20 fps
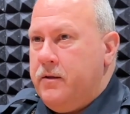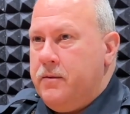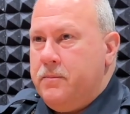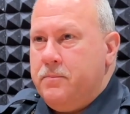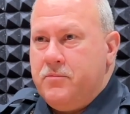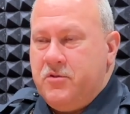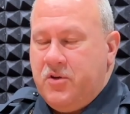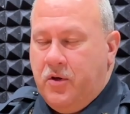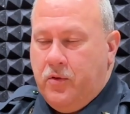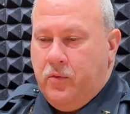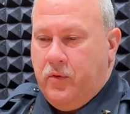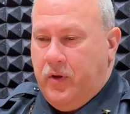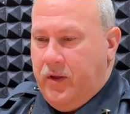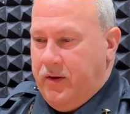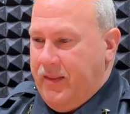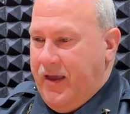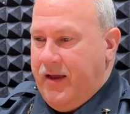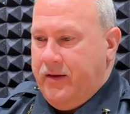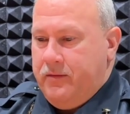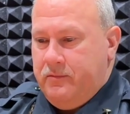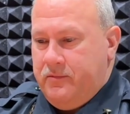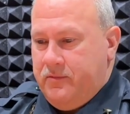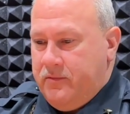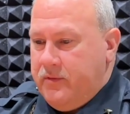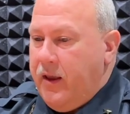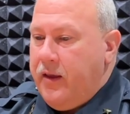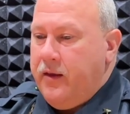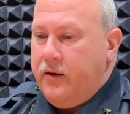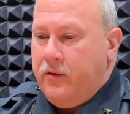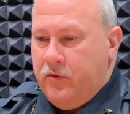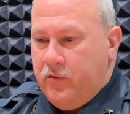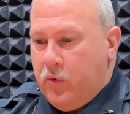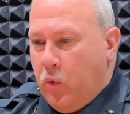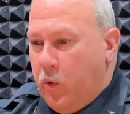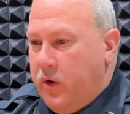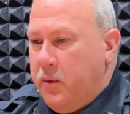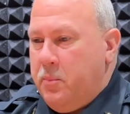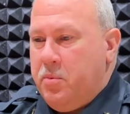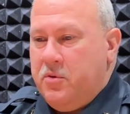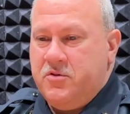So, and that 10 or
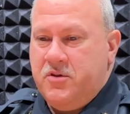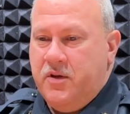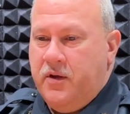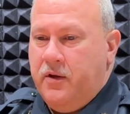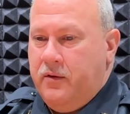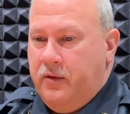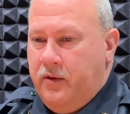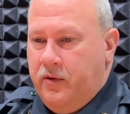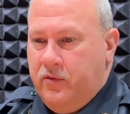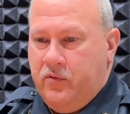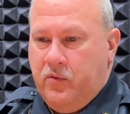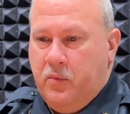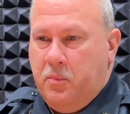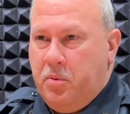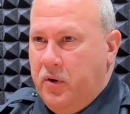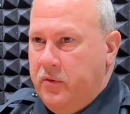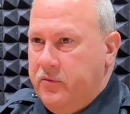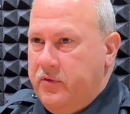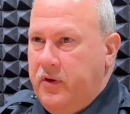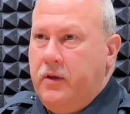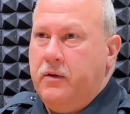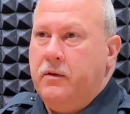20% is the protein.